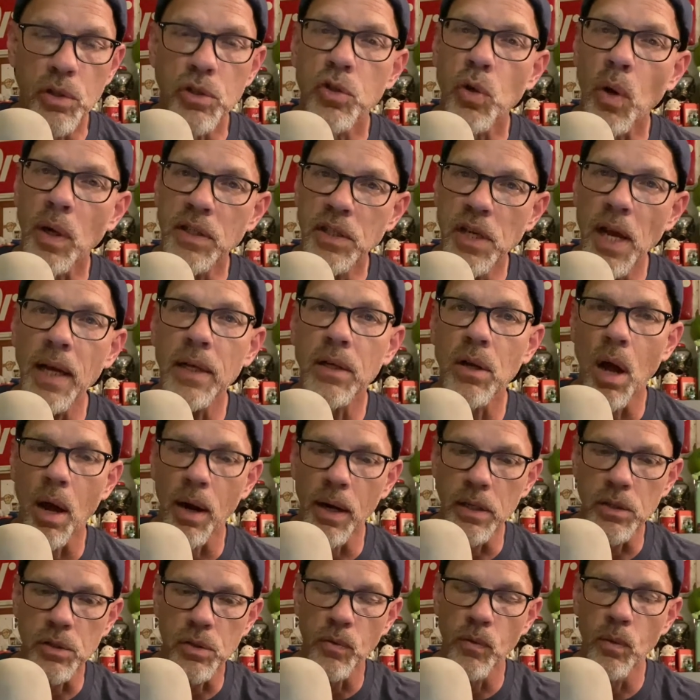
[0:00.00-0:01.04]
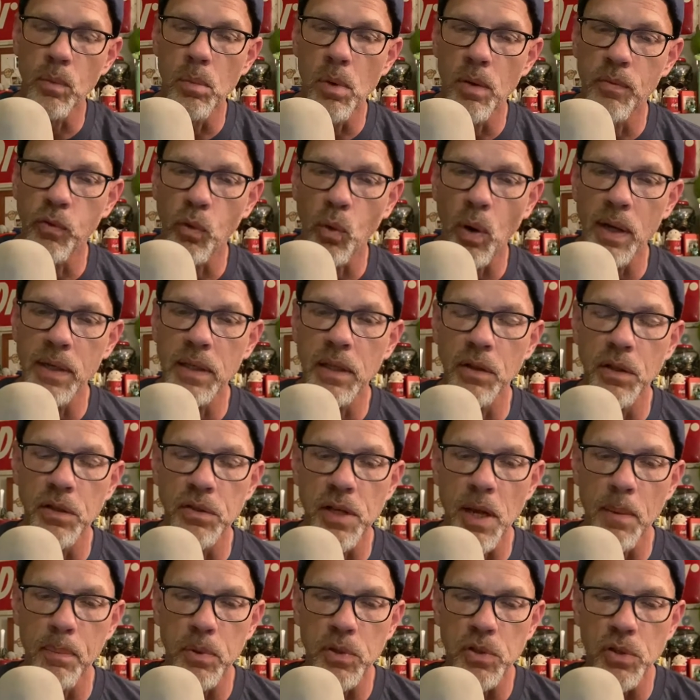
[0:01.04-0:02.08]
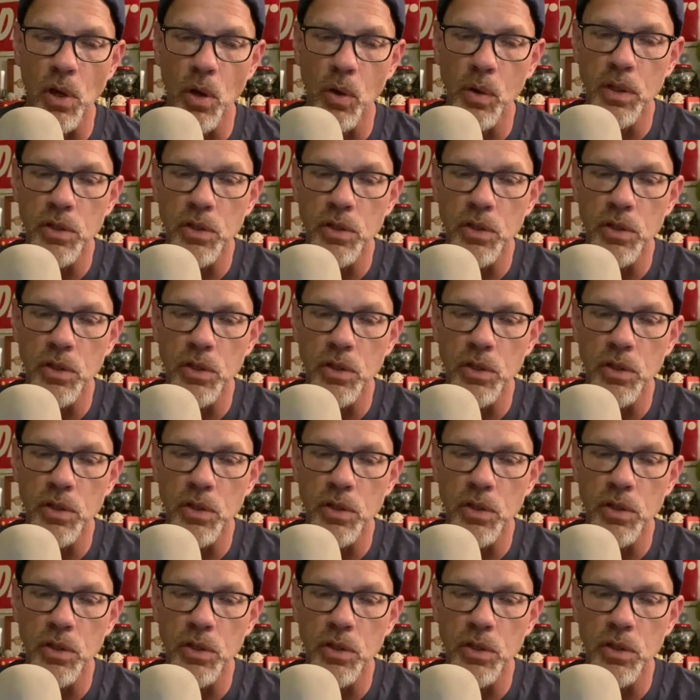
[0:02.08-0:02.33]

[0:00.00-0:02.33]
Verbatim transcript: so I checked on it before I did this episode